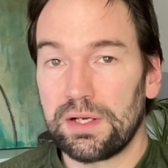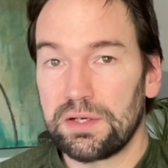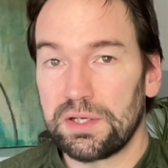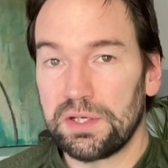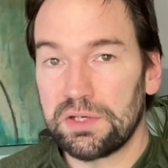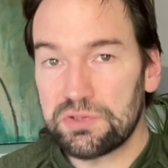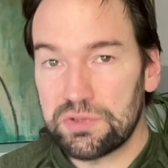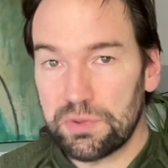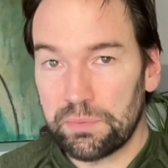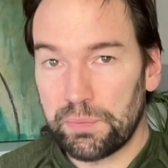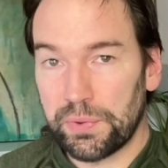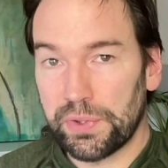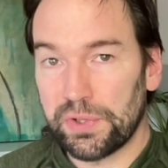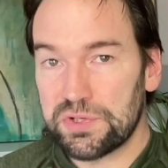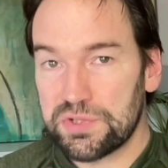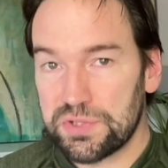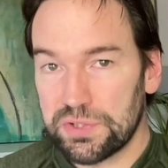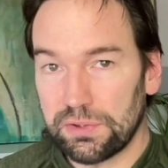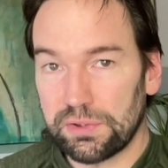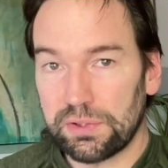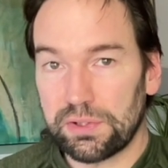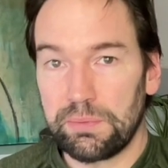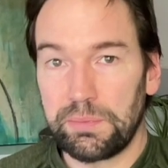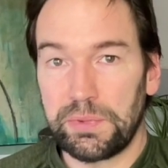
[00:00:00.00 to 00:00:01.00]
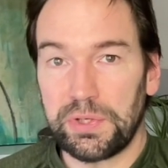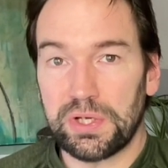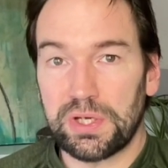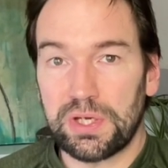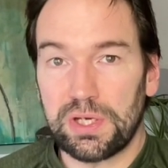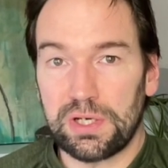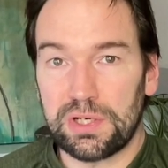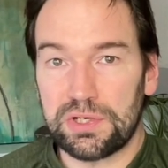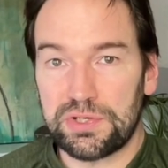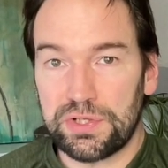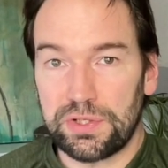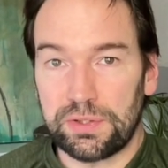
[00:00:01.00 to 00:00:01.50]
interpersonal
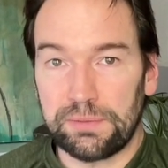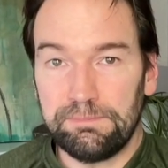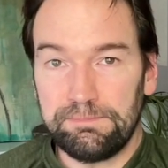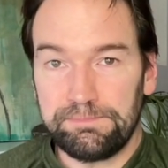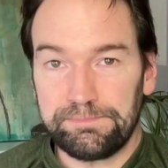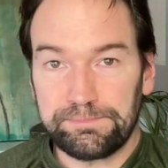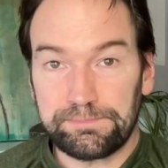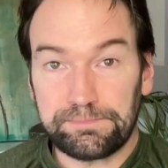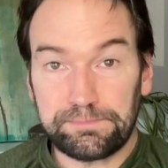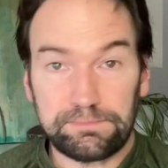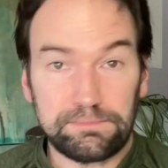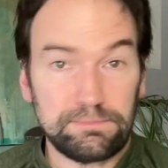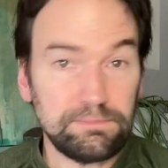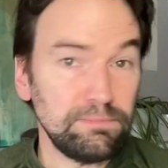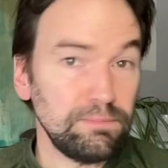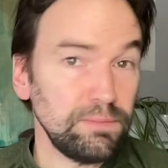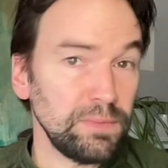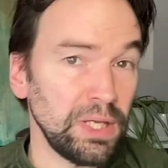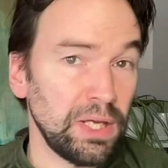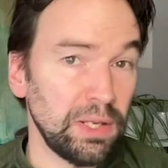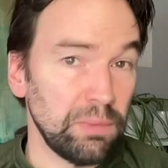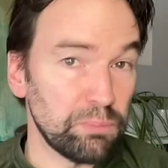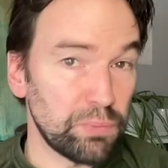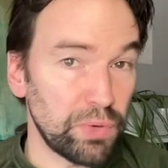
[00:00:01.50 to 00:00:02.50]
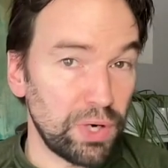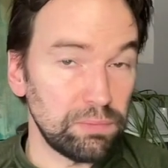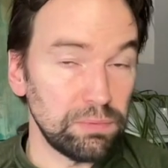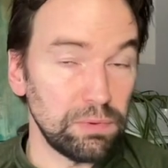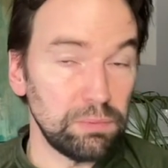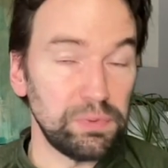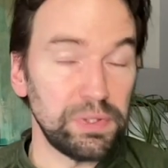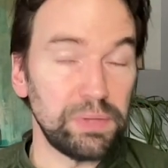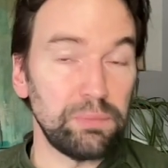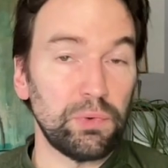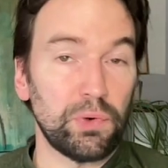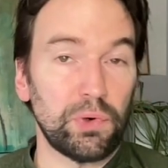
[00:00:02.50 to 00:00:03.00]
communication, and
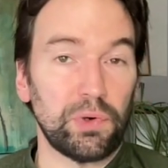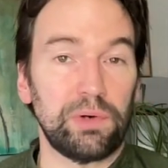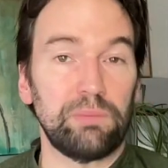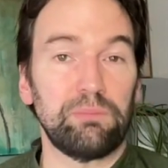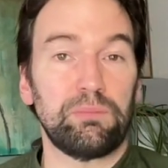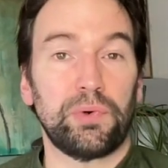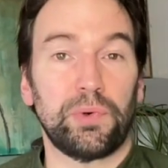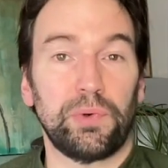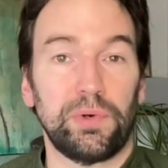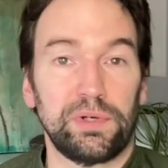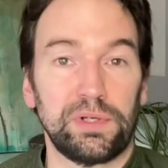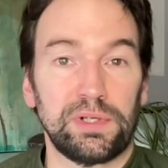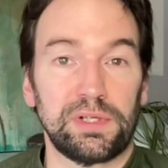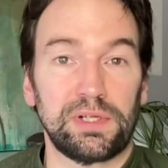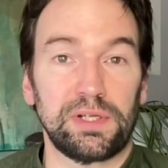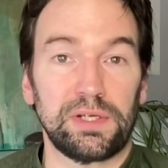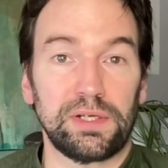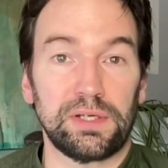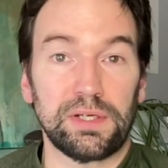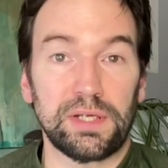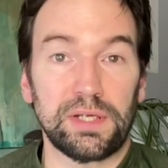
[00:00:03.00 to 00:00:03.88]
probably more importantly,